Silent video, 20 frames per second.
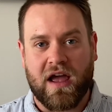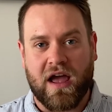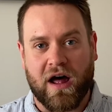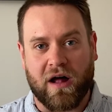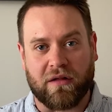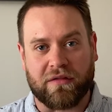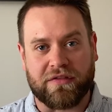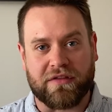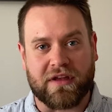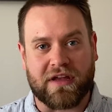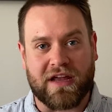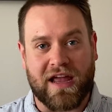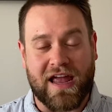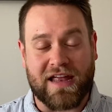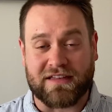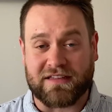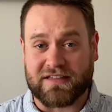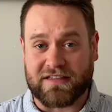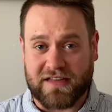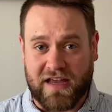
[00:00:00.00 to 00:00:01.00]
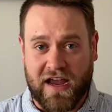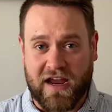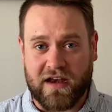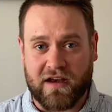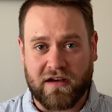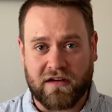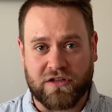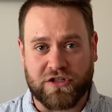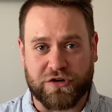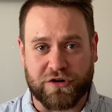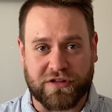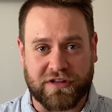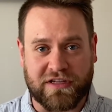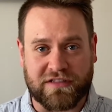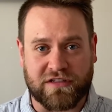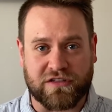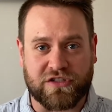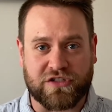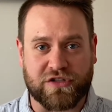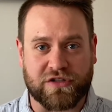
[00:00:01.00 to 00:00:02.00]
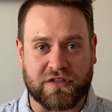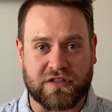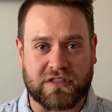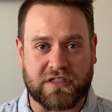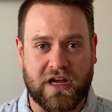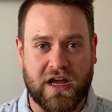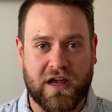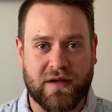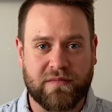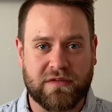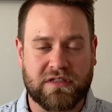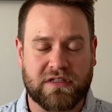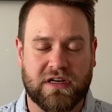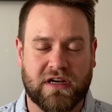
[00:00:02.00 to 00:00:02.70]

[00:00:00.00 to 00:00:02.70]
healthy, and sane during these uncertain times.